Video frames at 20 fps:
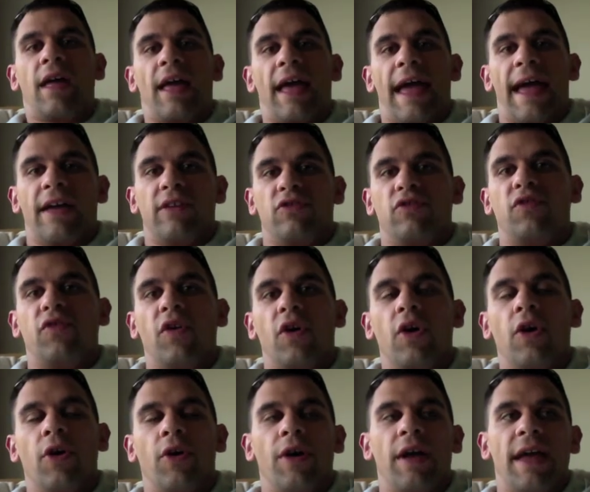As
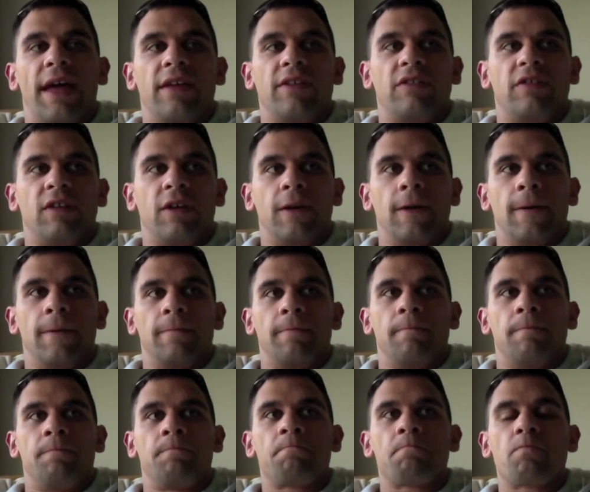far as
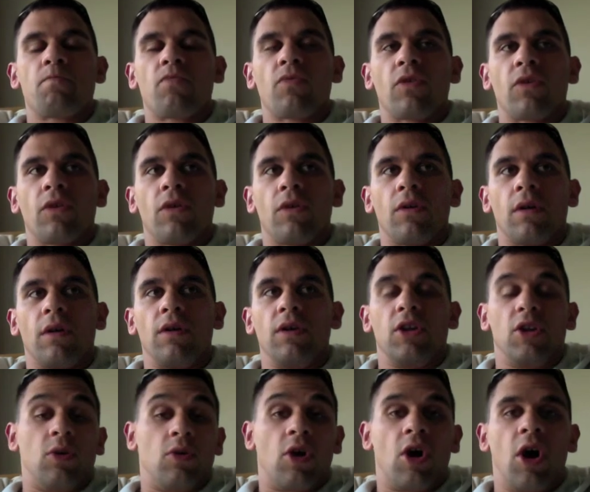
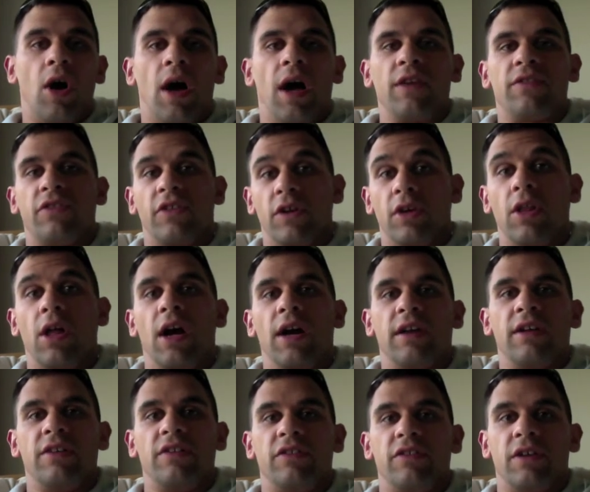cost, the
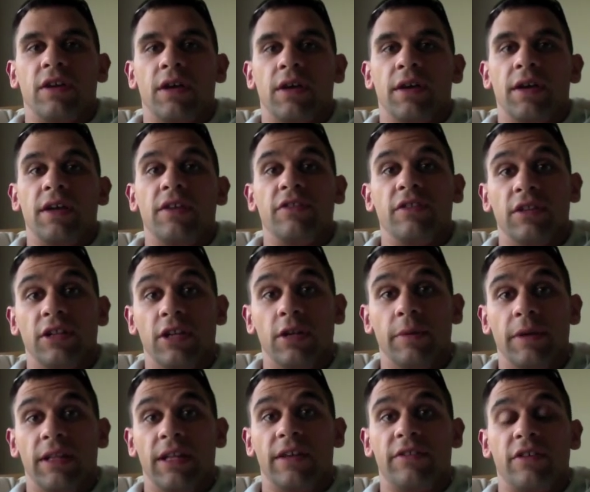Glock is a little
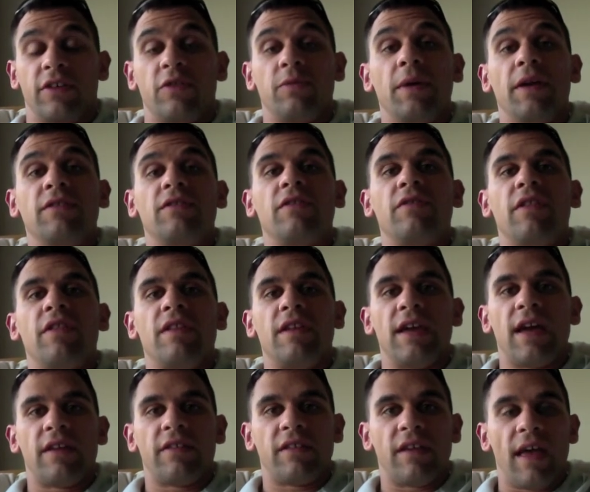bit less expensive than the
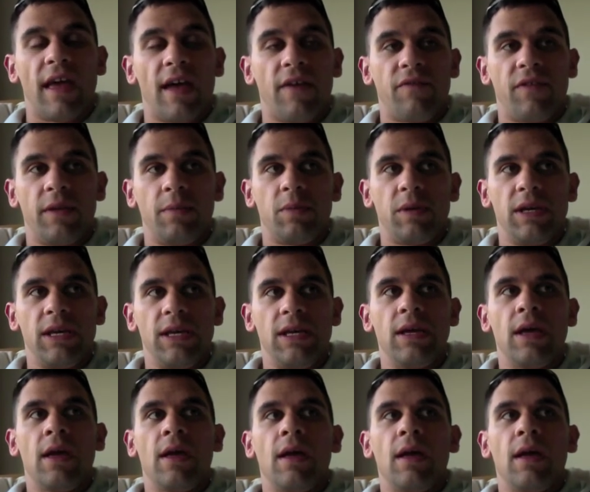FNP.